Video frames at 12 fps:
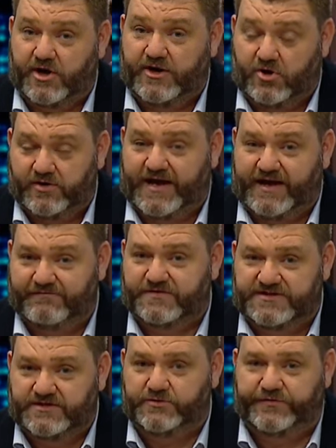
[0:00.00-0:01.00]
eye on every
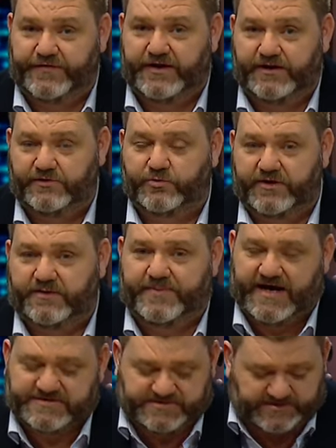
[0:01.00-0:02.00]
single thing in order to
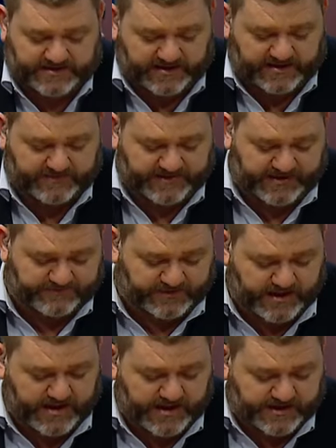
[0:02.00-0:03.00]
pass it, they're going to be given
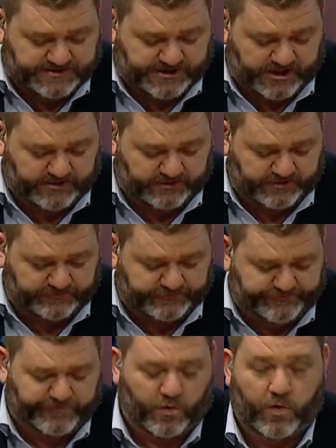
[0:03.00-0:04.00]
a total of
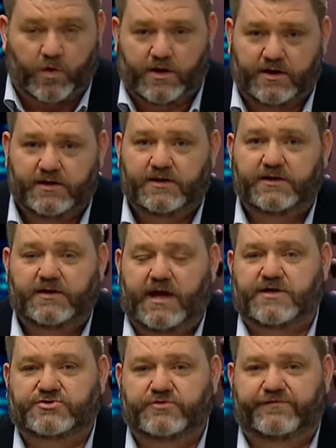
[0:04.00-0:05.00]
4
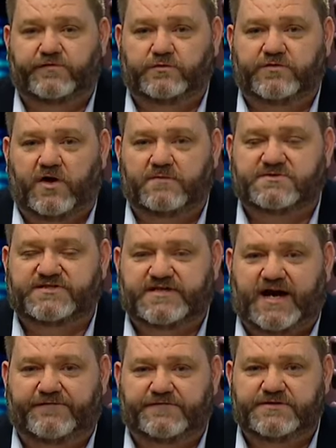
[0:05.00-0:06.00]
extra full-time
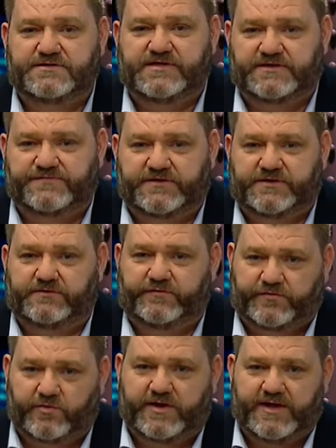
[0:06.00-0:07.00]
staffers. That's for the
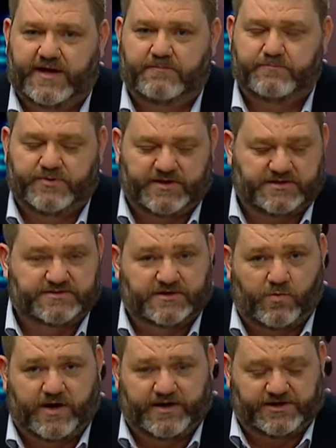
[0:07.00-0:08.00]
3 MPs, so
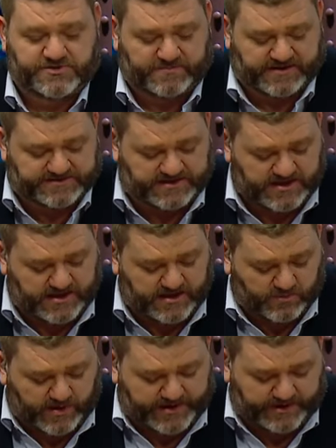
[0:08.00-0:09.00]
1 each plus
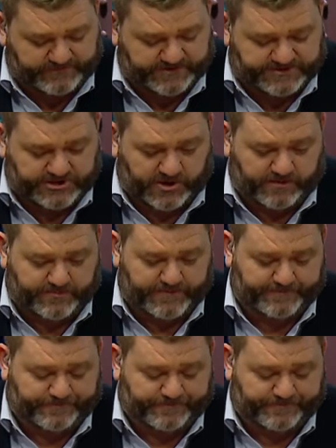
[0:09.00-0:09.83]
1 over the top.